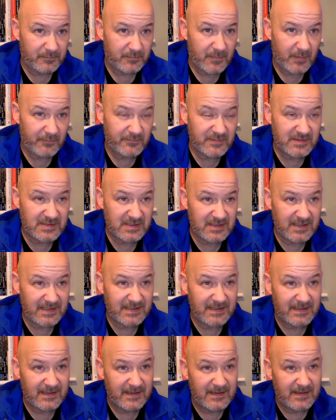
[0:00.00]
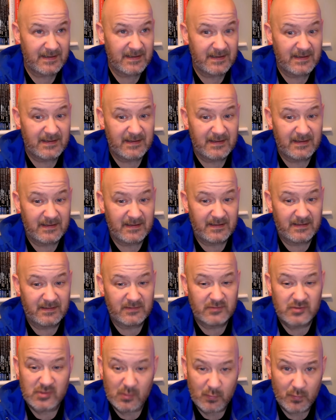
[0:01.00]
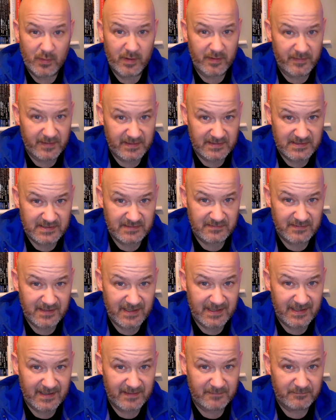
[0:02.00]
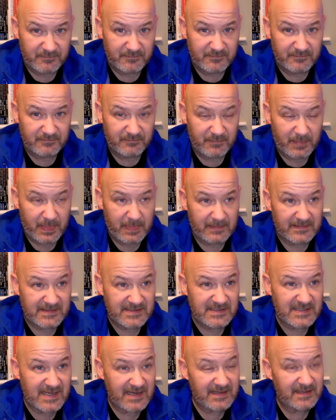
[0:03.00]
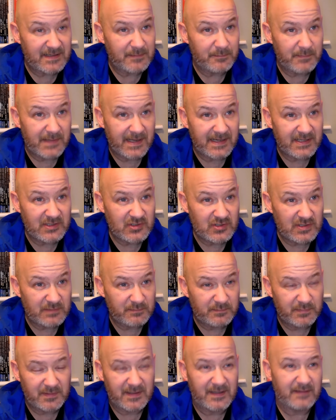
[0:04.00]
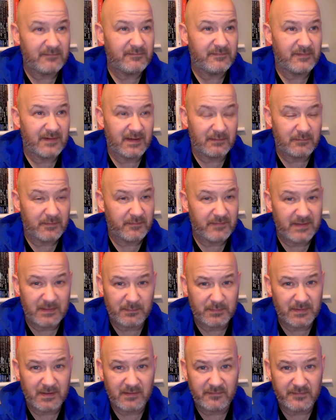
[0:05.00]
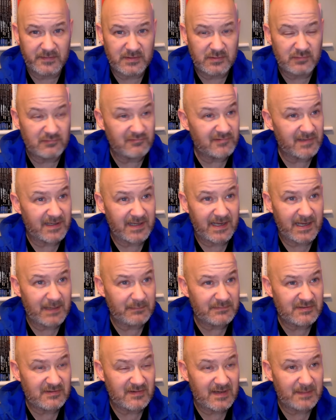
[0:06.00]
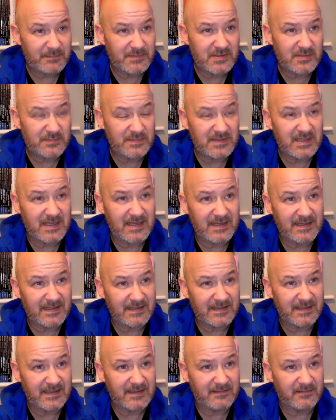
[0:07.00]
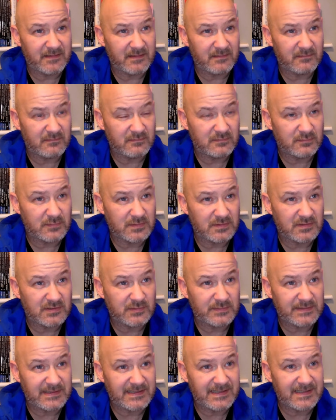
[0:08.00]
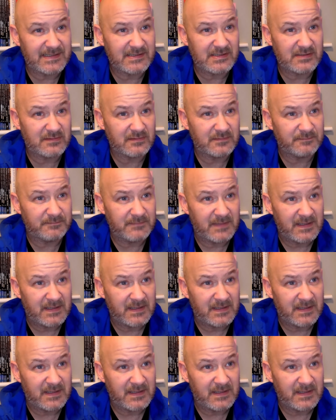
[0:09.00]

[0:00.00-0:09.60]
Obviously, John Worthington, their standing manager, played for, I think, played over 200 games for them, something like that, you know, what, 20 years ago.